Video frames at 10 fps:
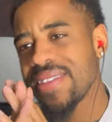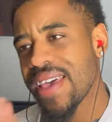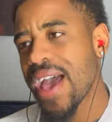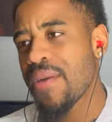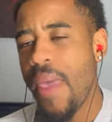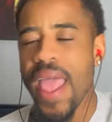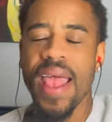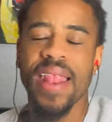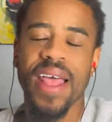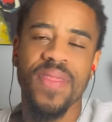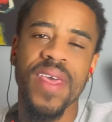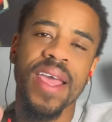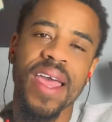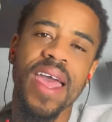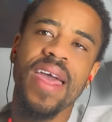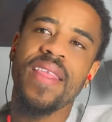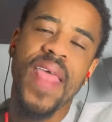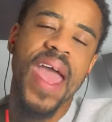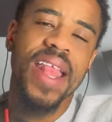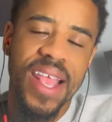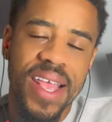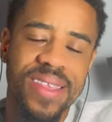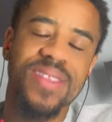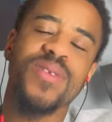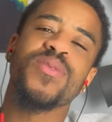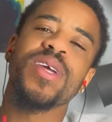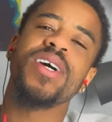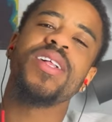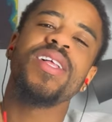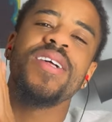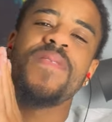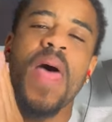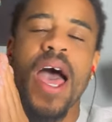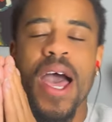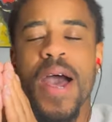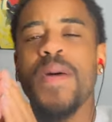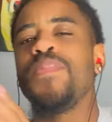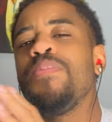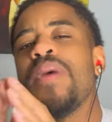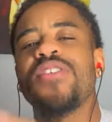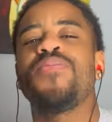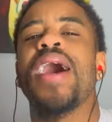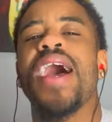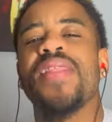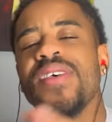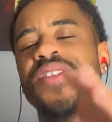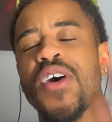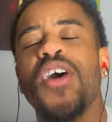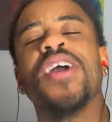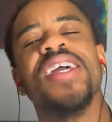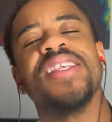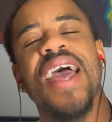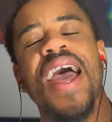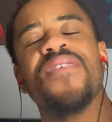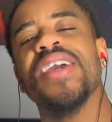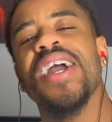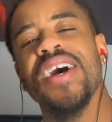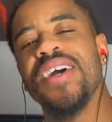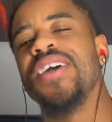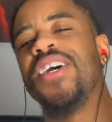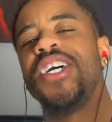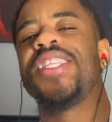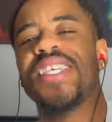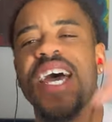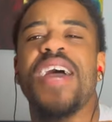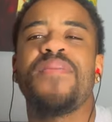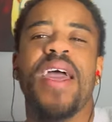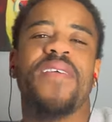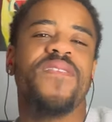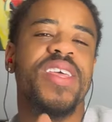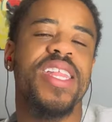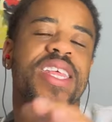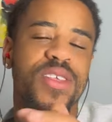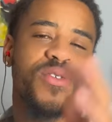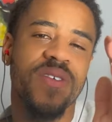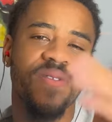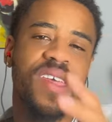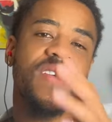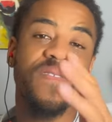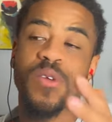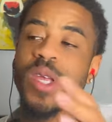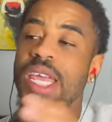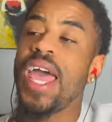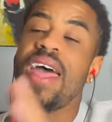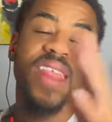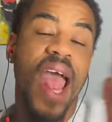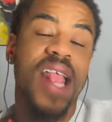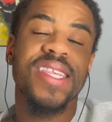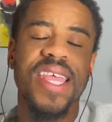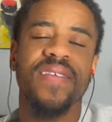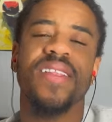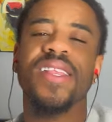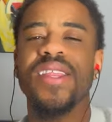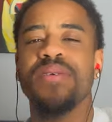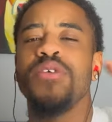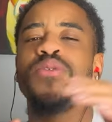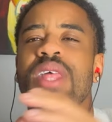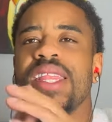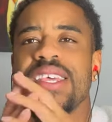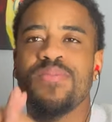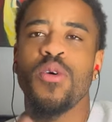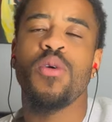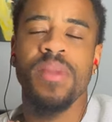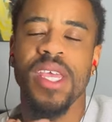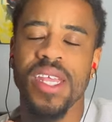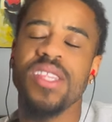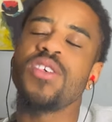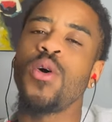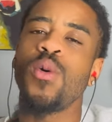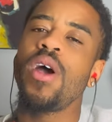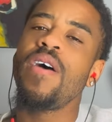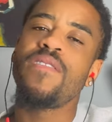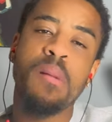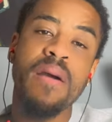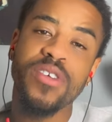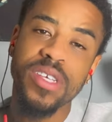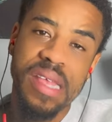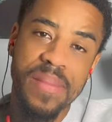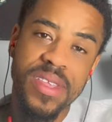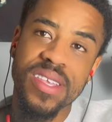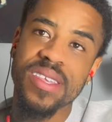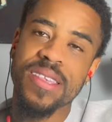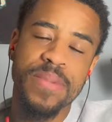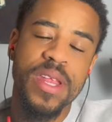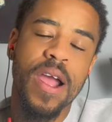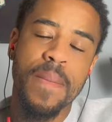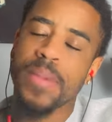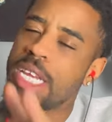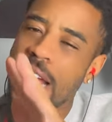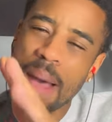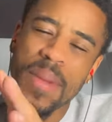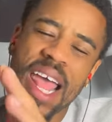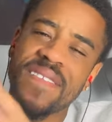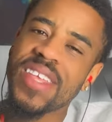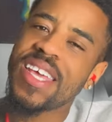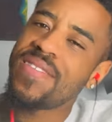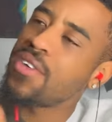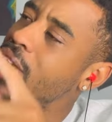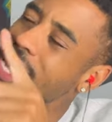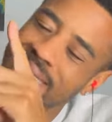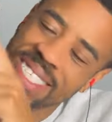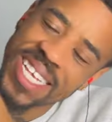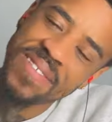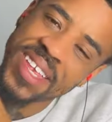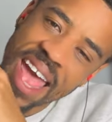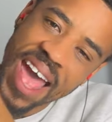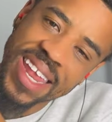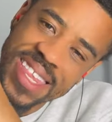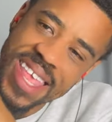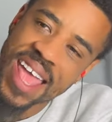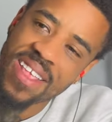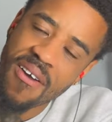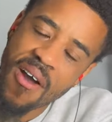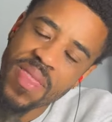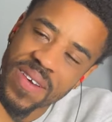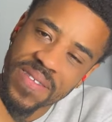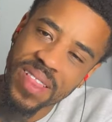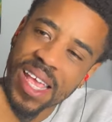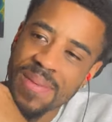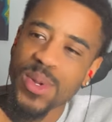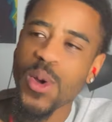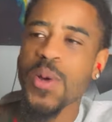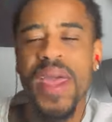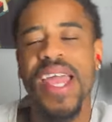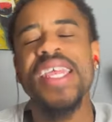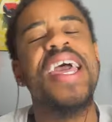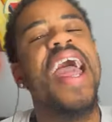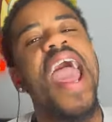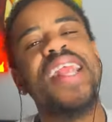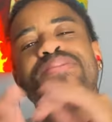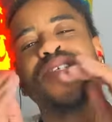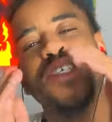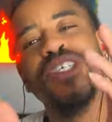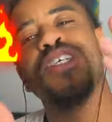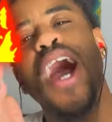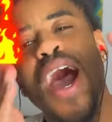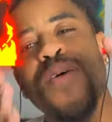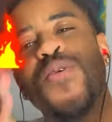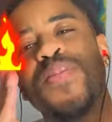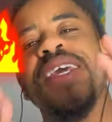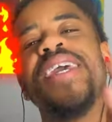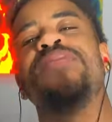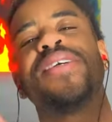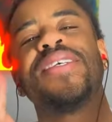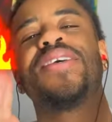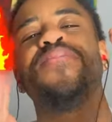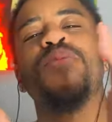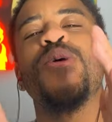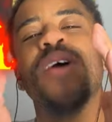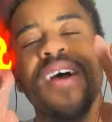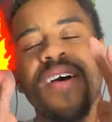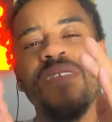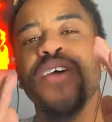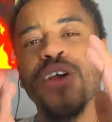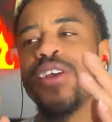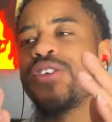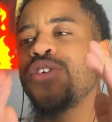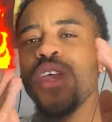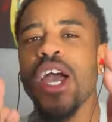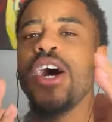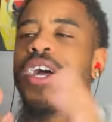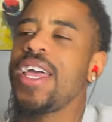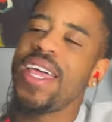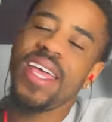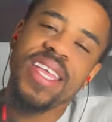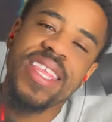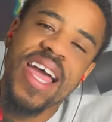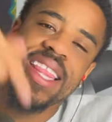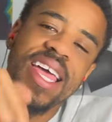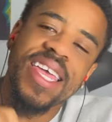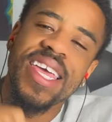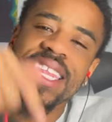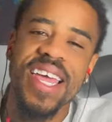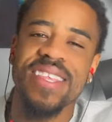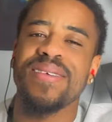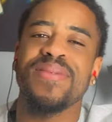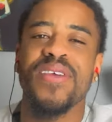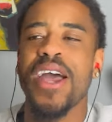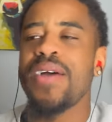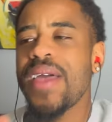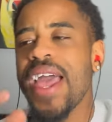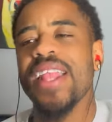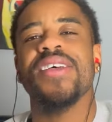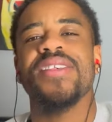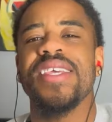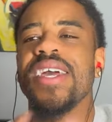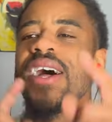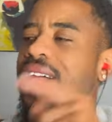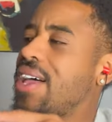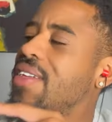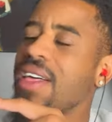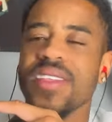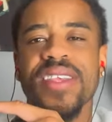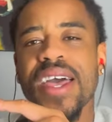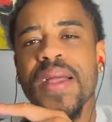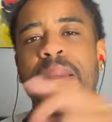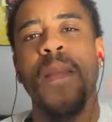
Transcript: time, and, and I think that is the real um, message behind this song is having a good time and feeling loose and feeling free. That is definitely the mood that this put me in. So for my first time listening to Sabrina Carpenter, I'm gonna have to give a seven out of ten on the Flame score, man, and I'm sure I will be hearing some more of her. So y'all, hit that like, hit that subscribe, and I'll see y'all on the other side.